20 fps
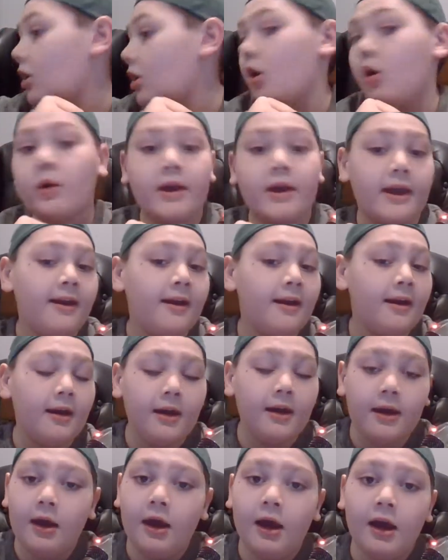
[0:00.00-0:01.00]
Okay,
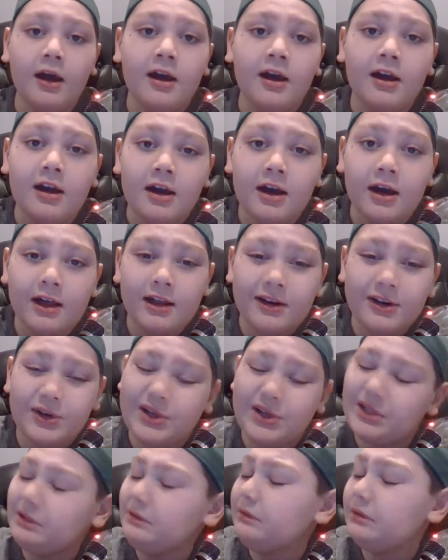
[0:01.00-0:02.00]
I don't.
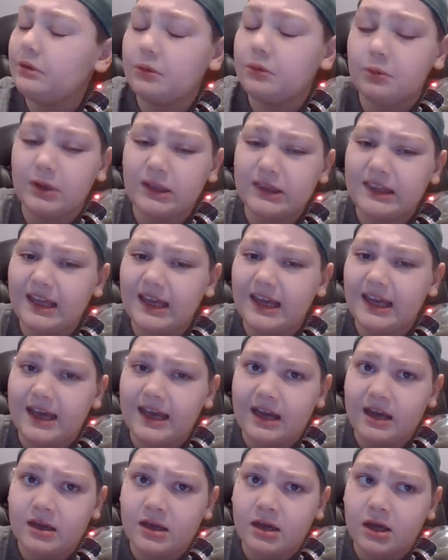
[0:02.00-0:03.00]
I don't know what the
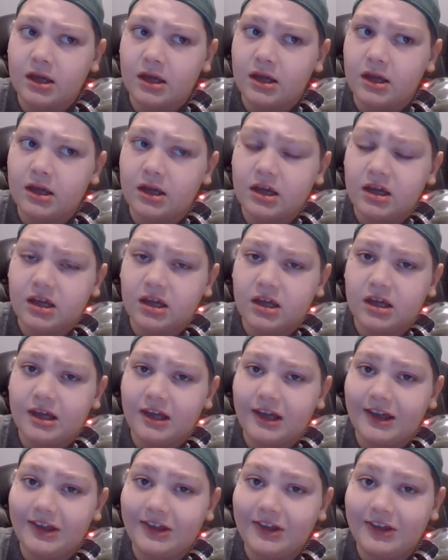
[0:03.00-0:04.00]
heck.
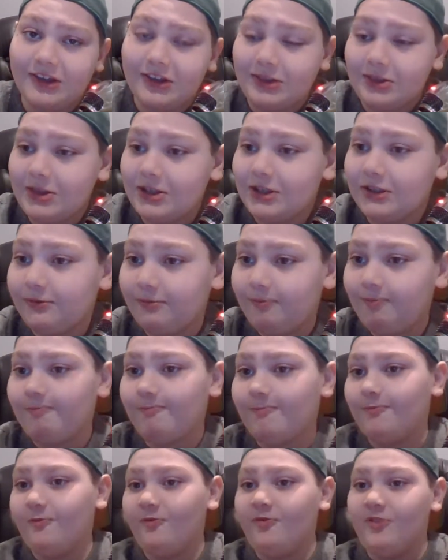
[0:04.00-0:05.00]
These
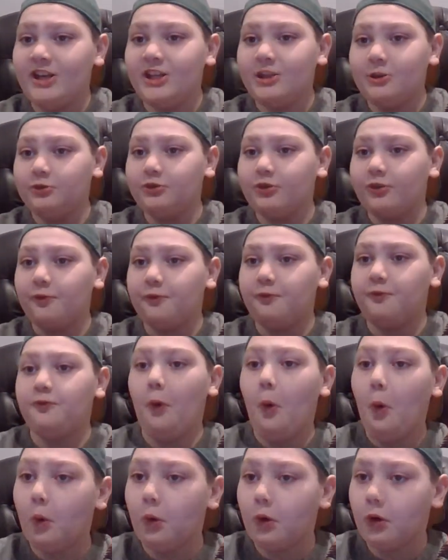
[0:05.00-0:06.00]
videos are
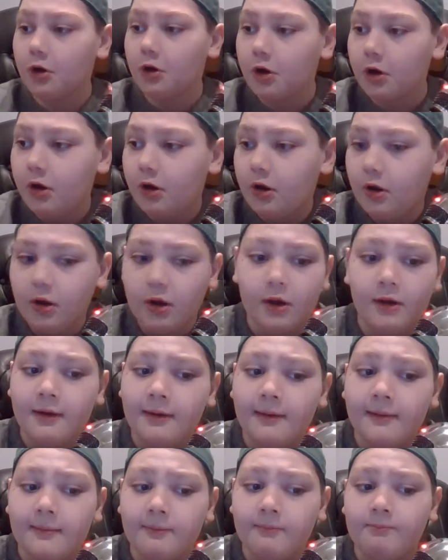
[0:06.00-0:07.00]
for.
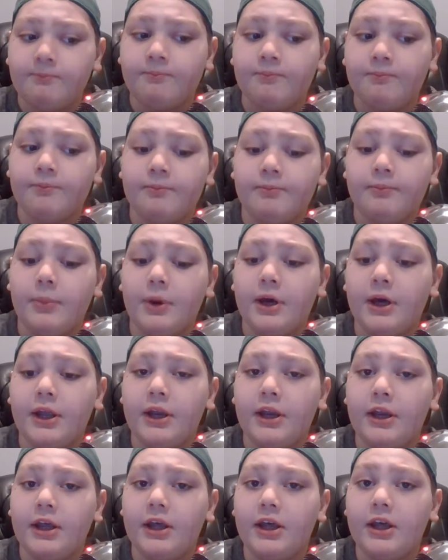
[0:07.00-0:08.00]
But
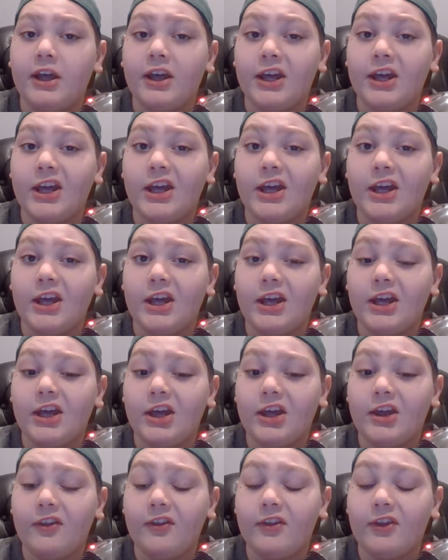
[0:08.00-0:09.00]

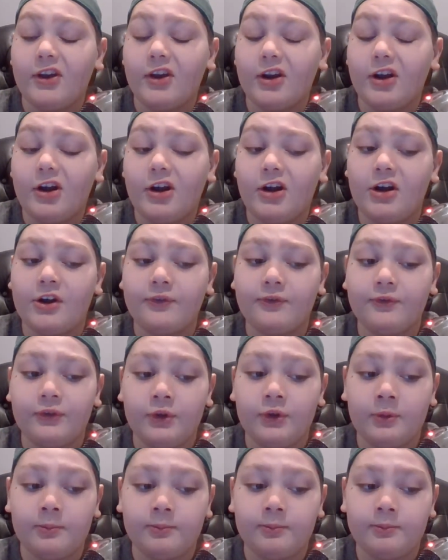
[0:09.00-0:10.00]
they're
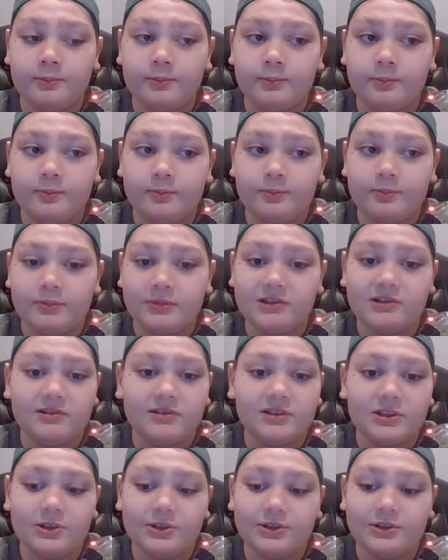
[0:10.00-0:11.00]
awful. They're,
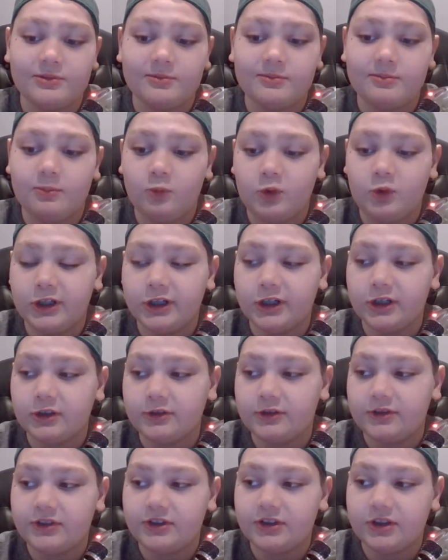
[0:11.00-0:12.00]
they're just
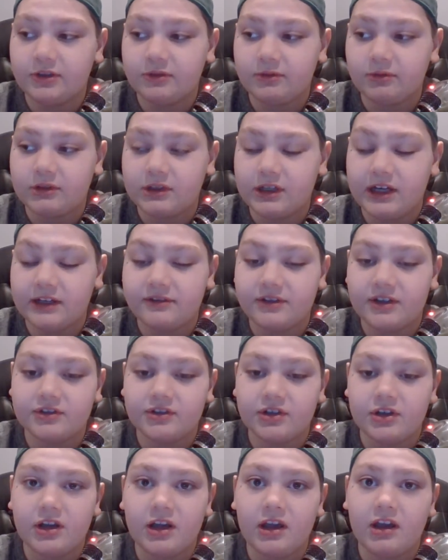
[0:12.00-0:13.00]
weird. So, guys, that's
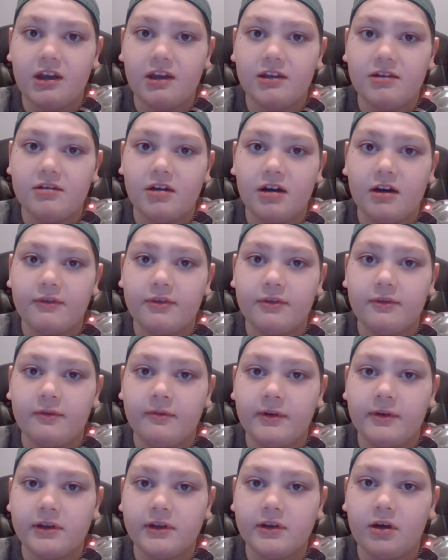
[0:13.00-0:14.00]
gonna end off the
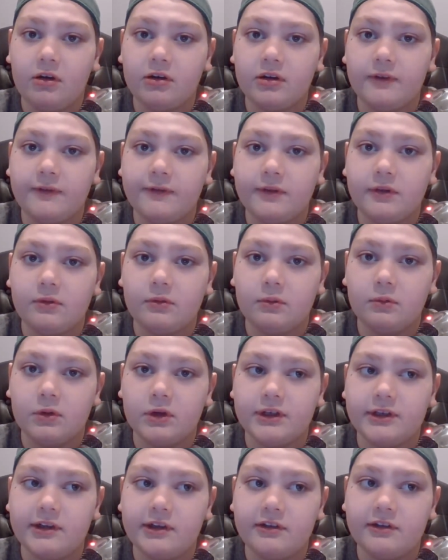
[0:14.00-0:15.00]
video. If you
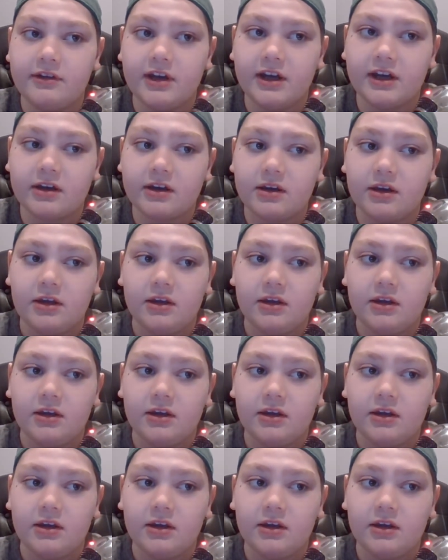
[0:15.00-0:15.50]
want to check